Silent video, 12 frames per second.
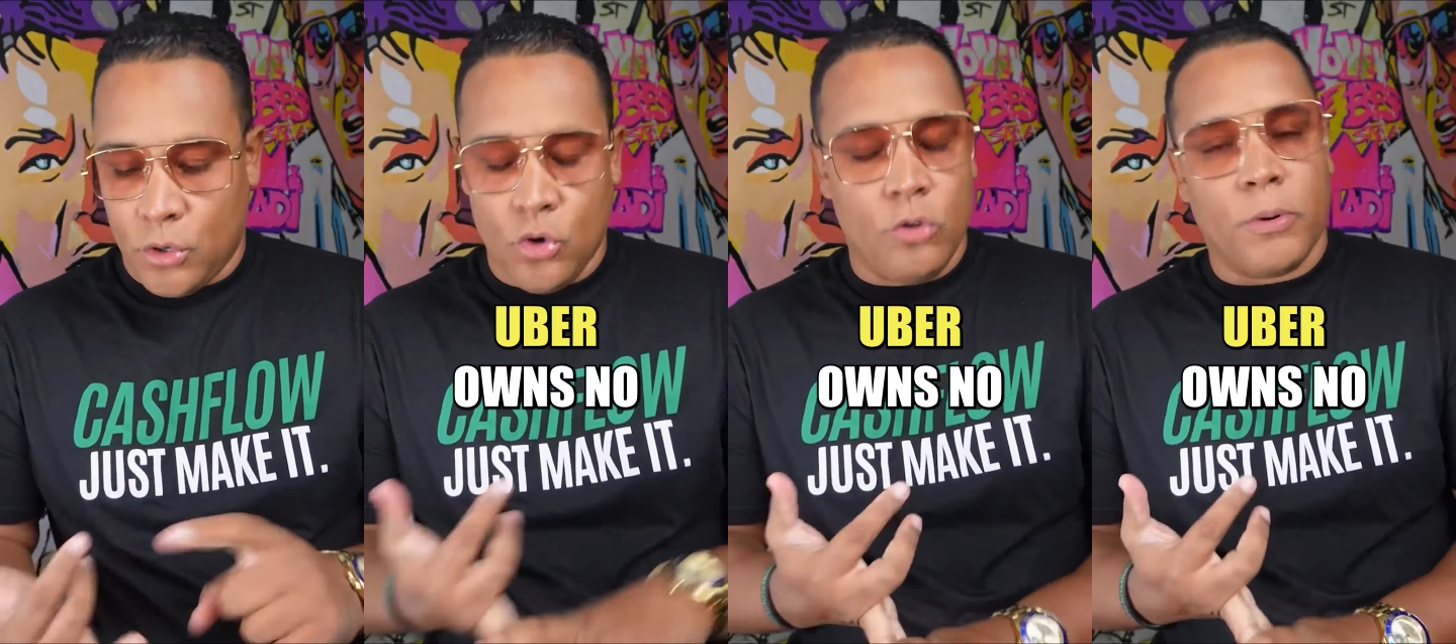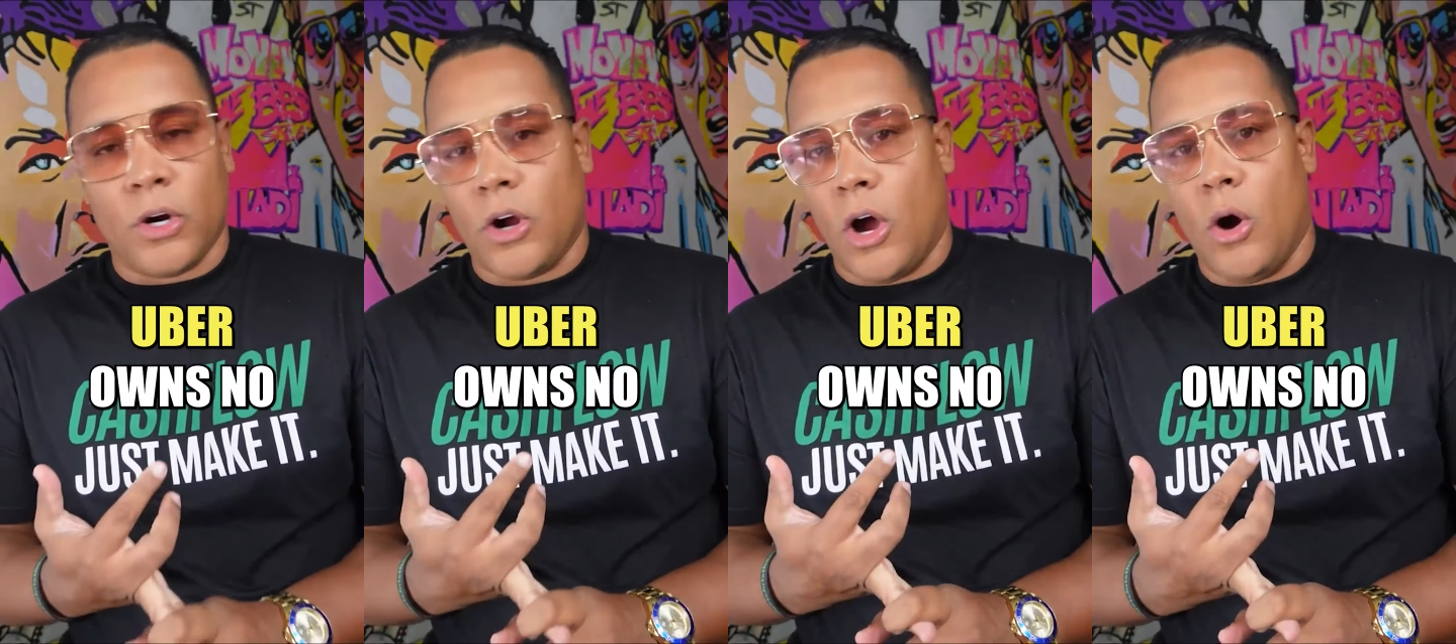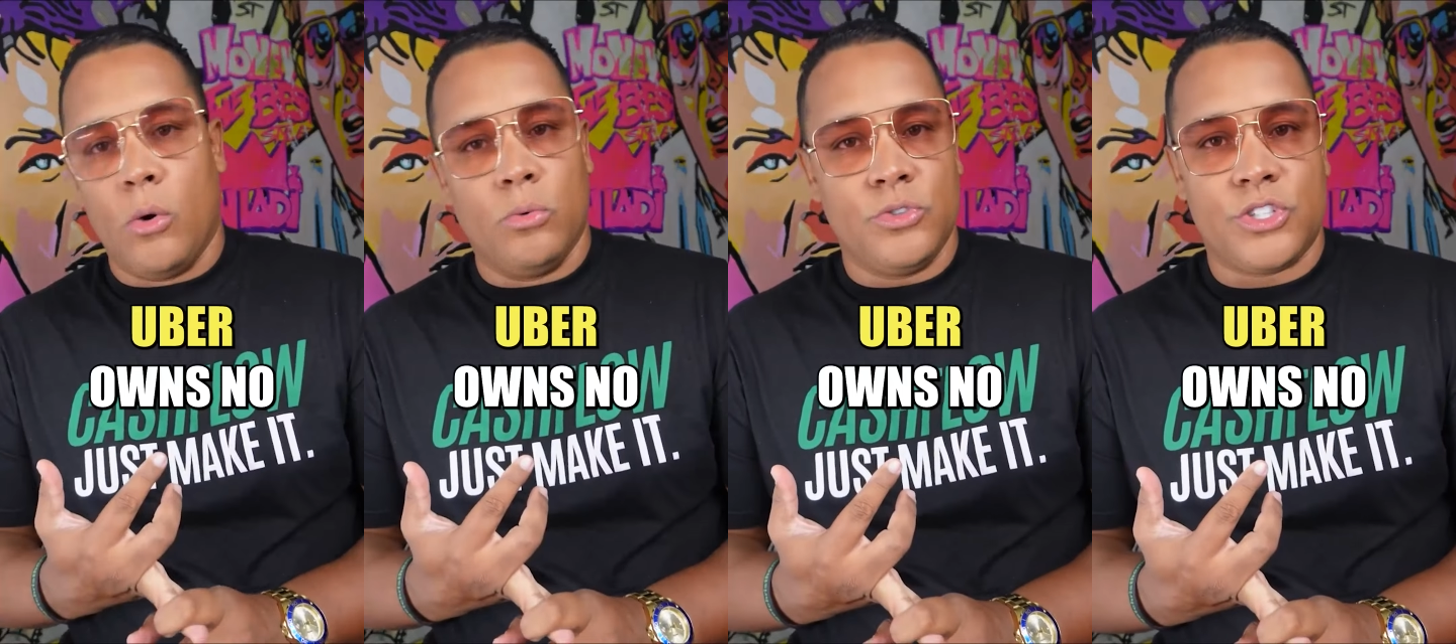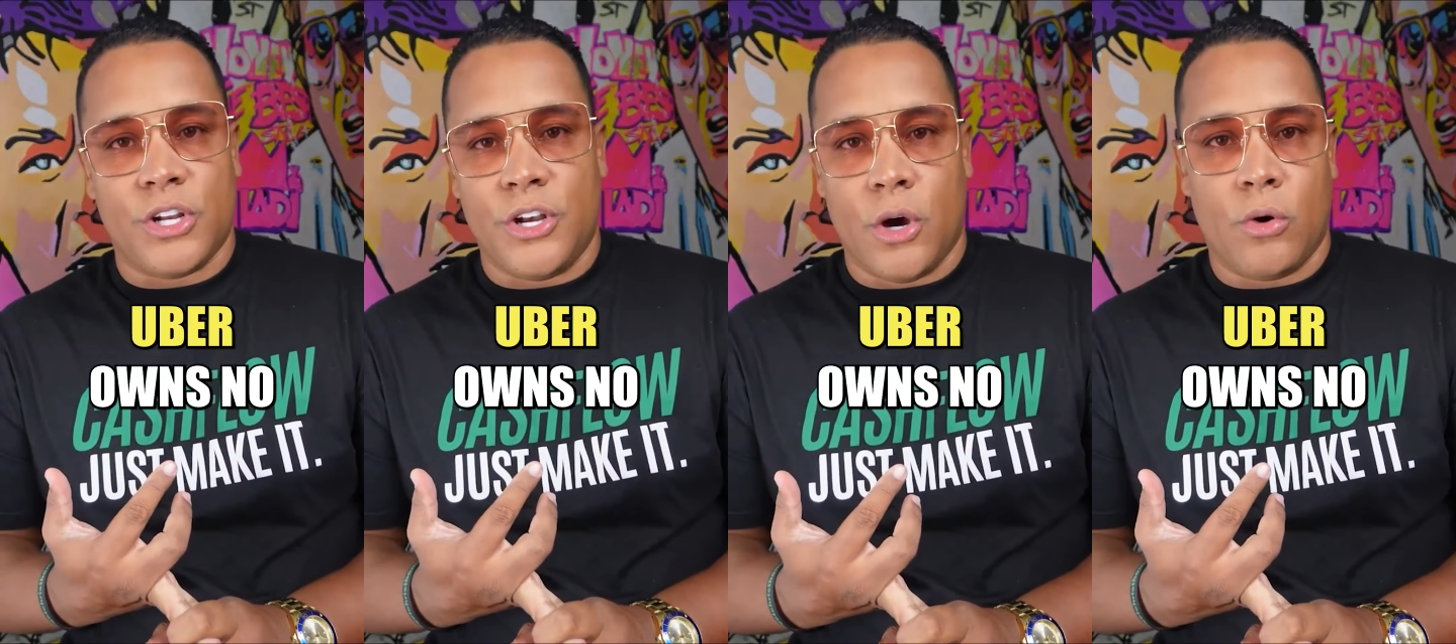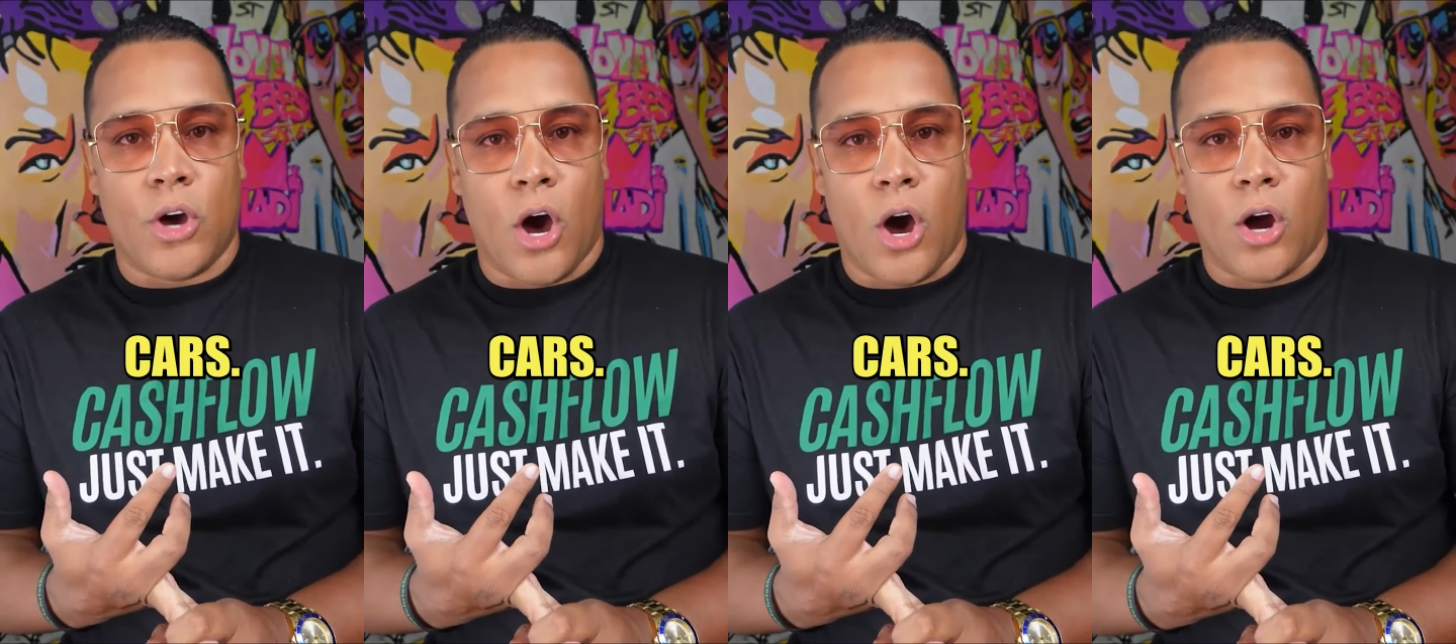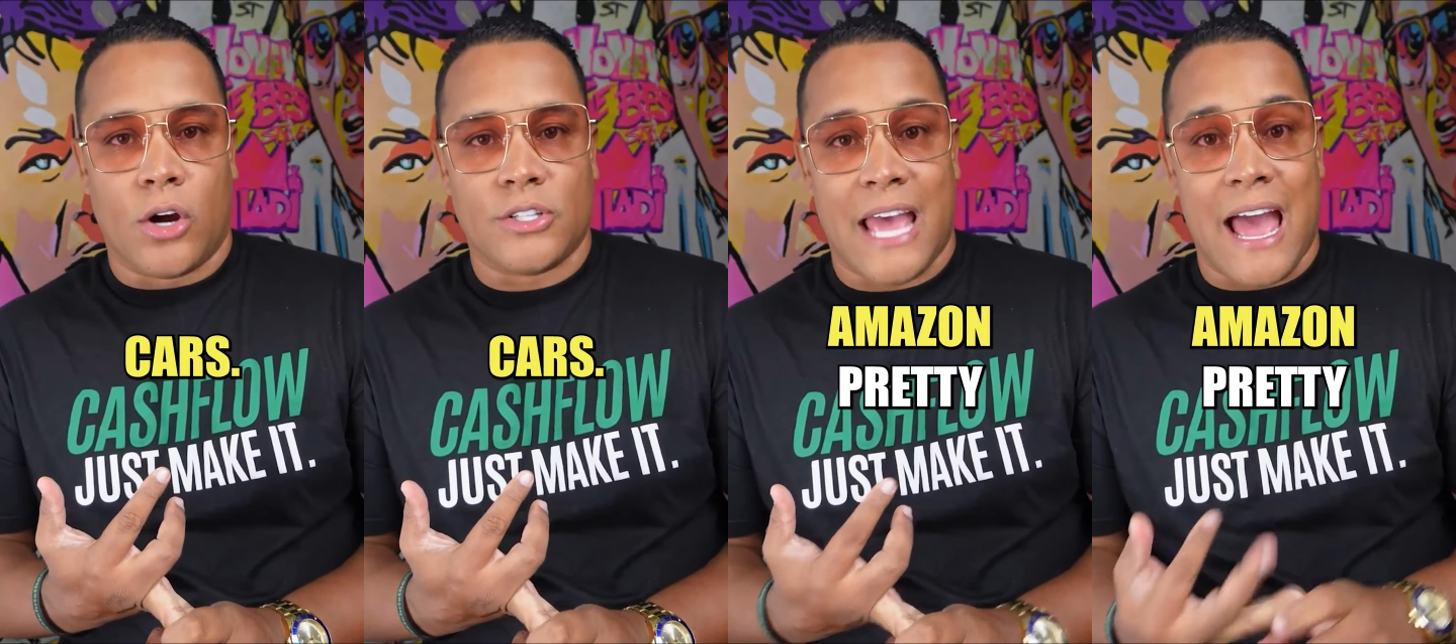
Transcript: Uber owns no cars.